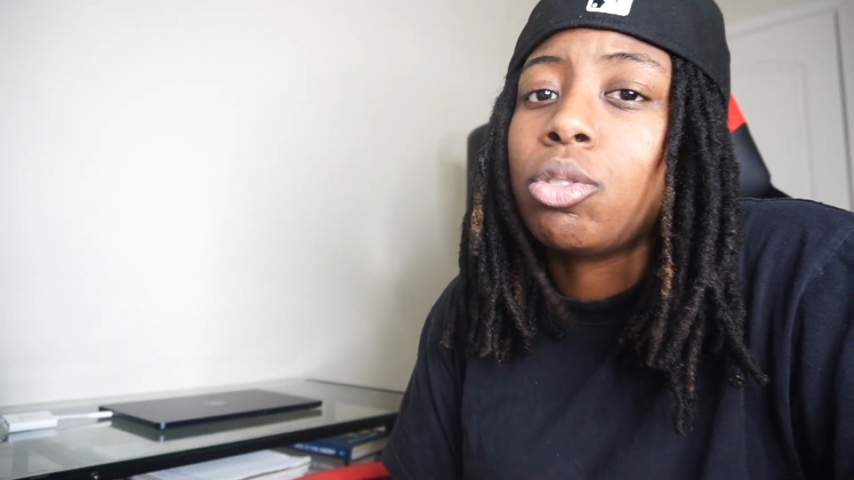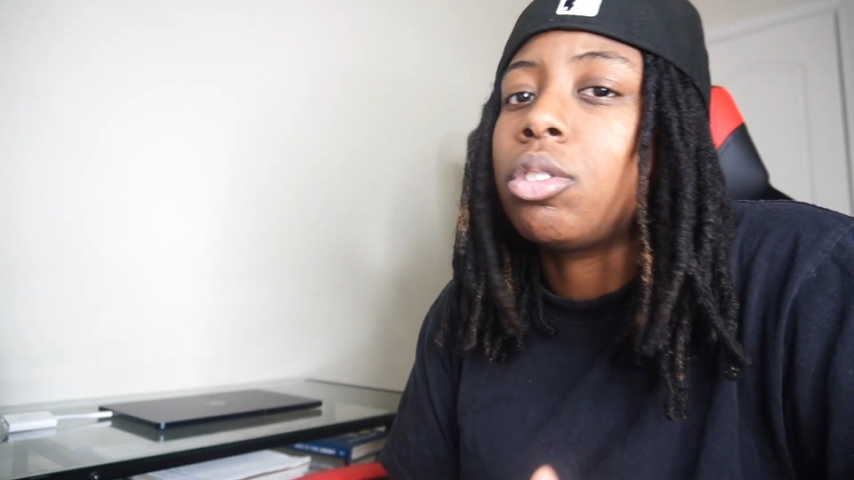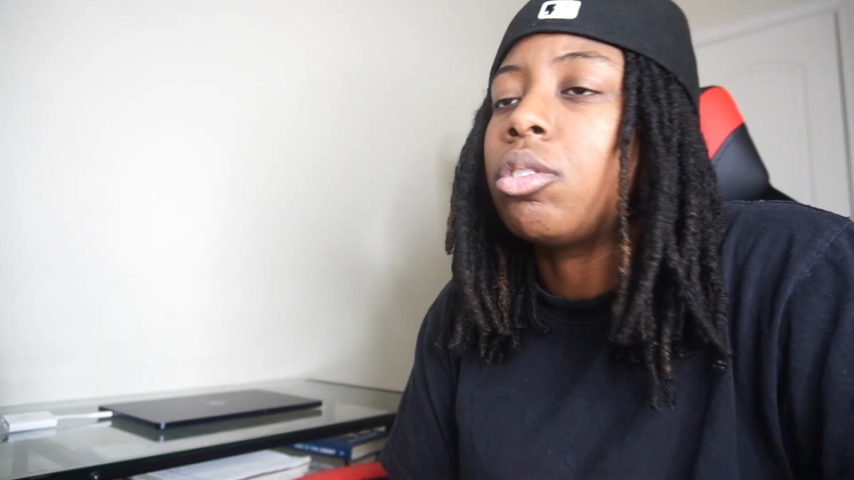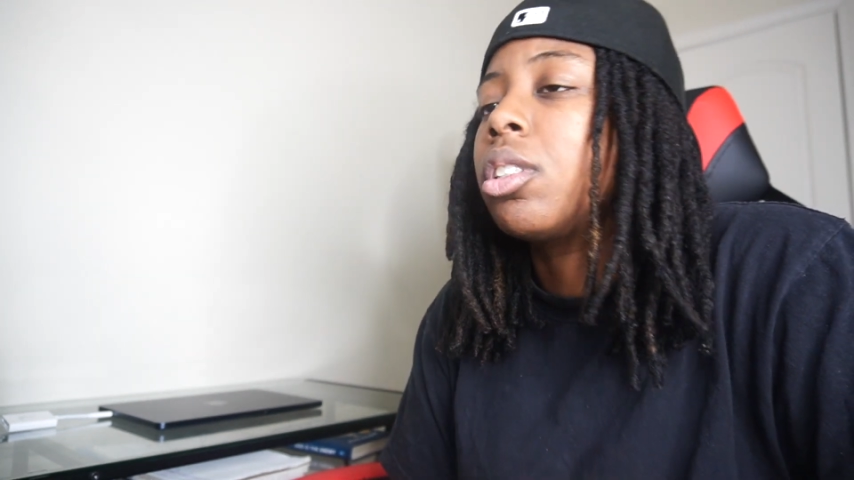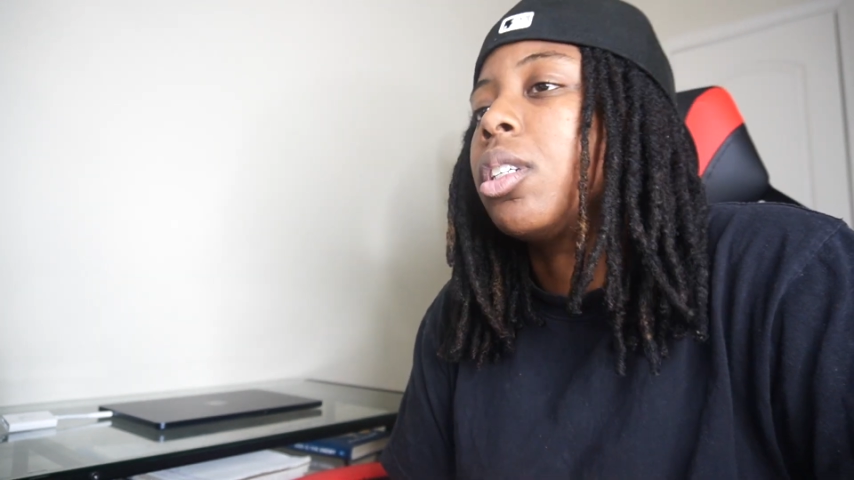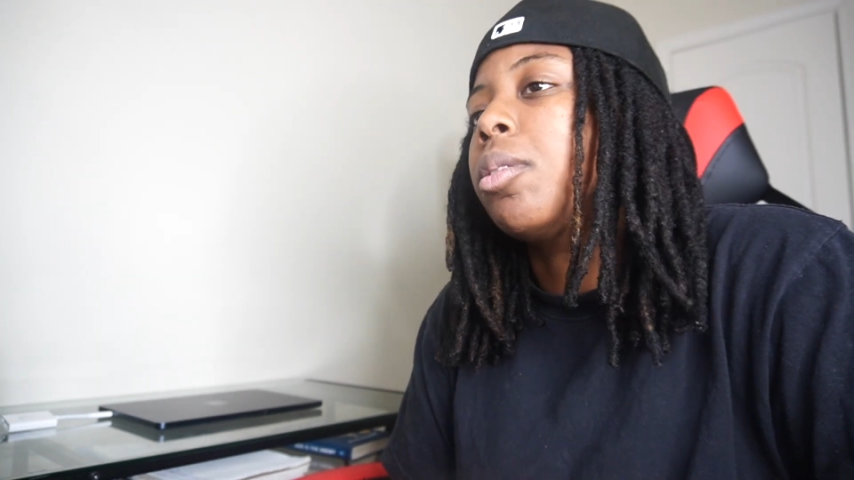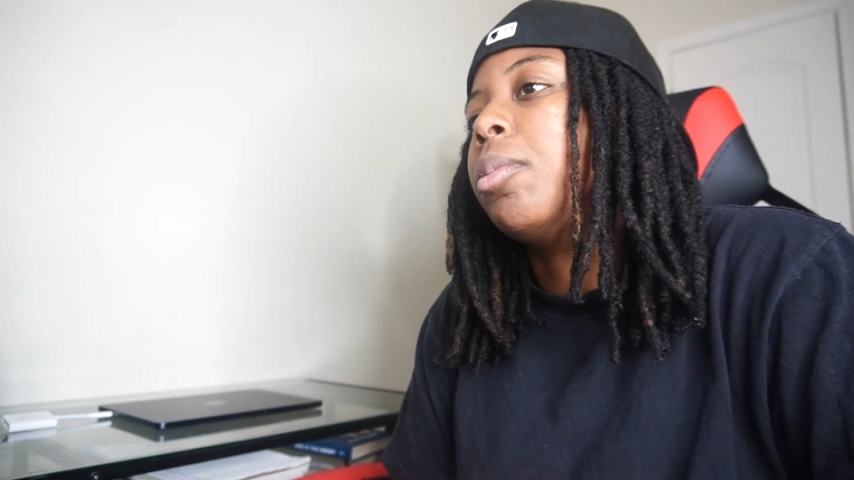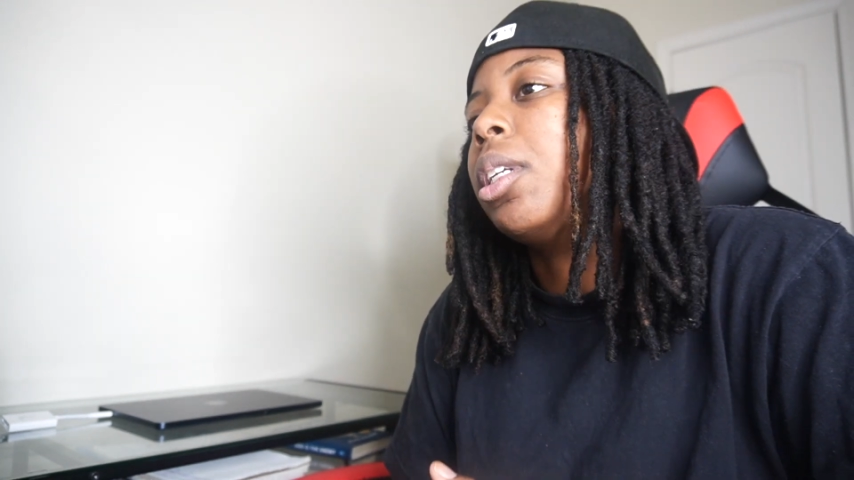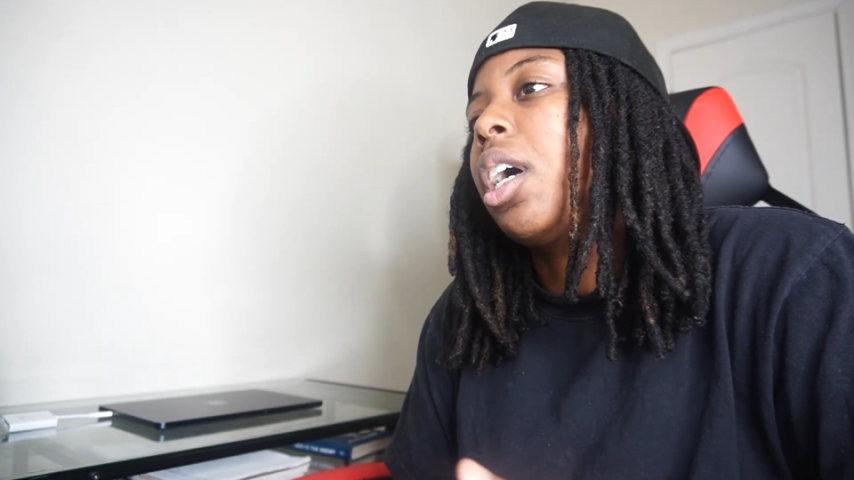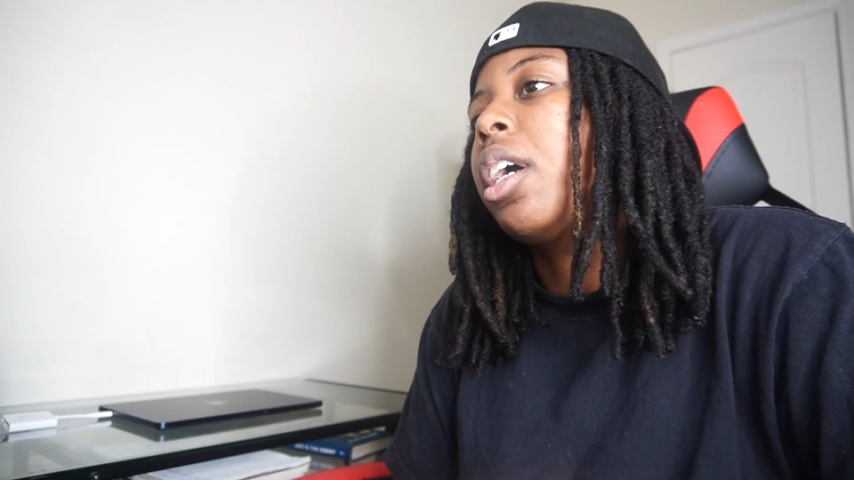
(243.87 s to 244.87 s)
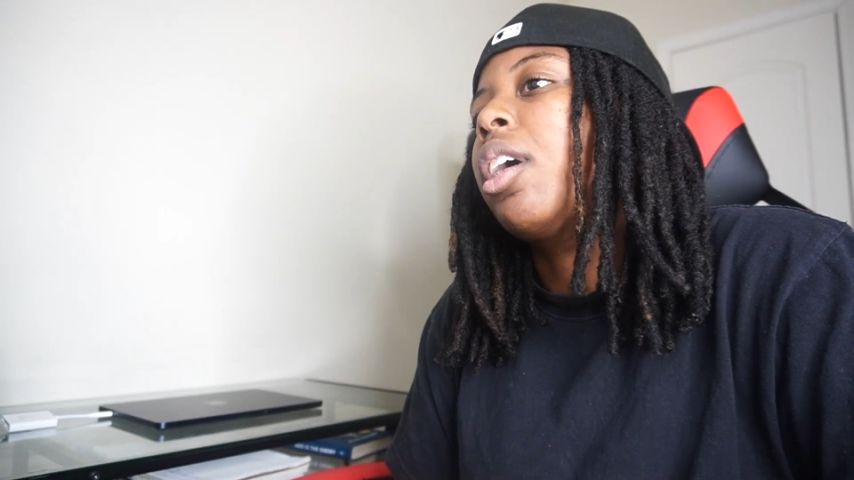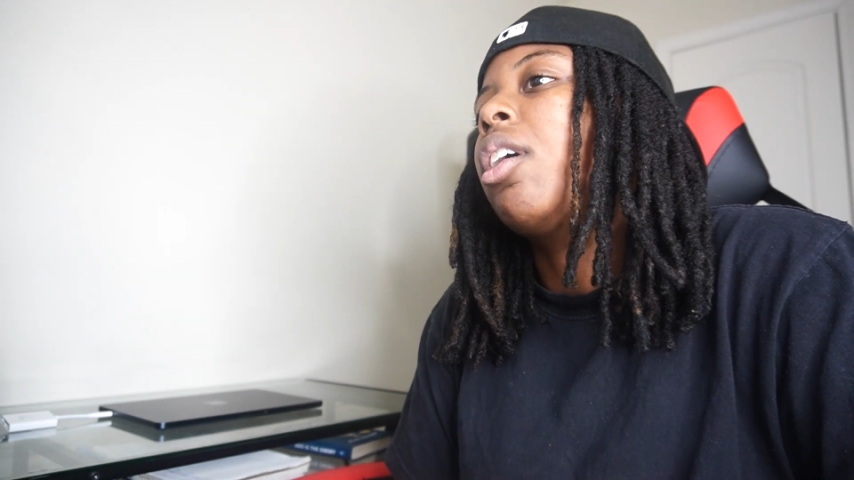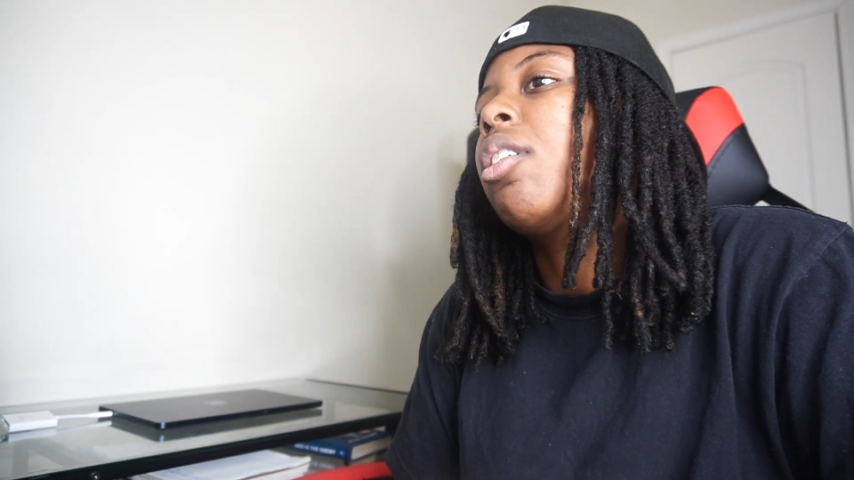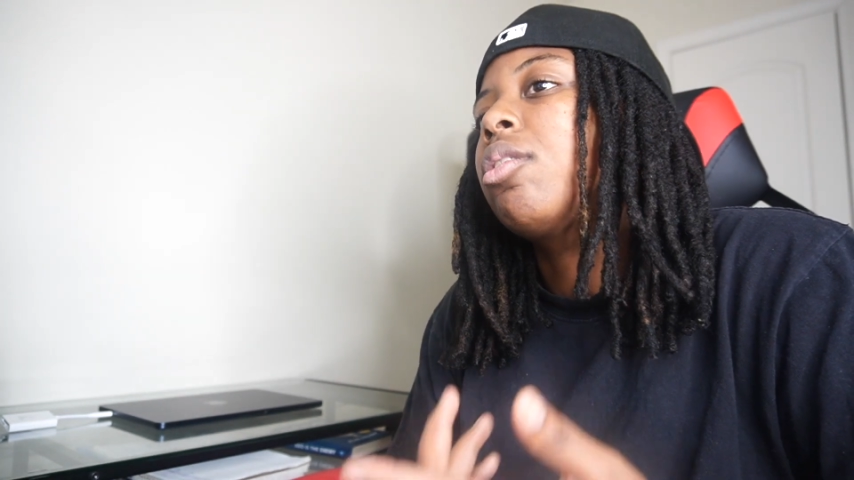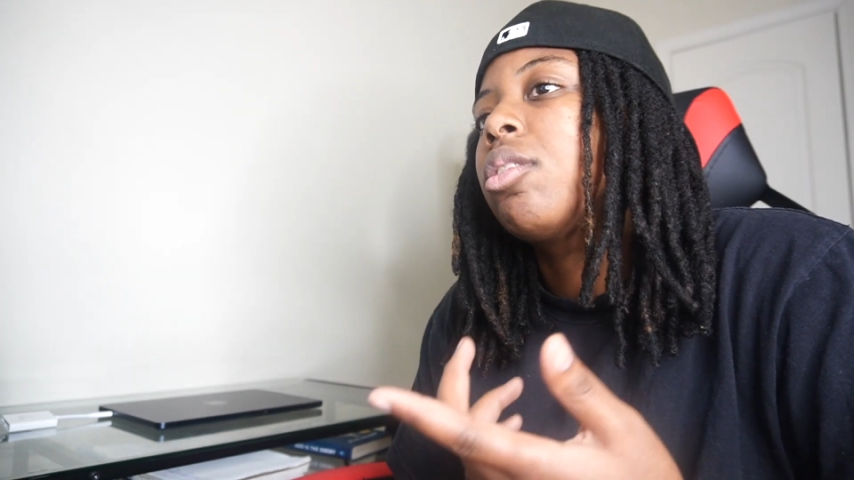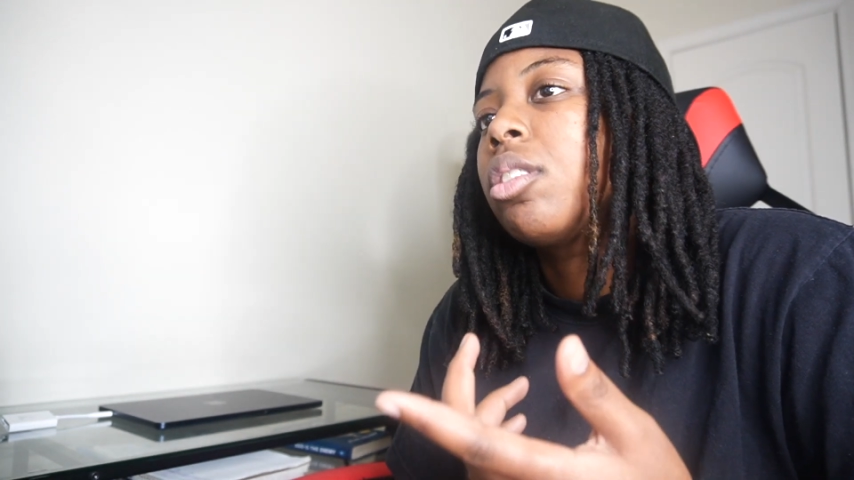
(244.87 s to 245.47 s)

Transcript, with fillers: Drill to be like, oh,